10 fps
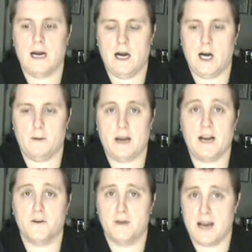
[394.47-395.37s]
Um,
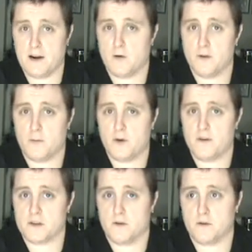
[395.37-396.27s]
I do not know who the
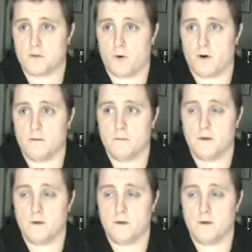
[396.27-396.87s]
previous owners were.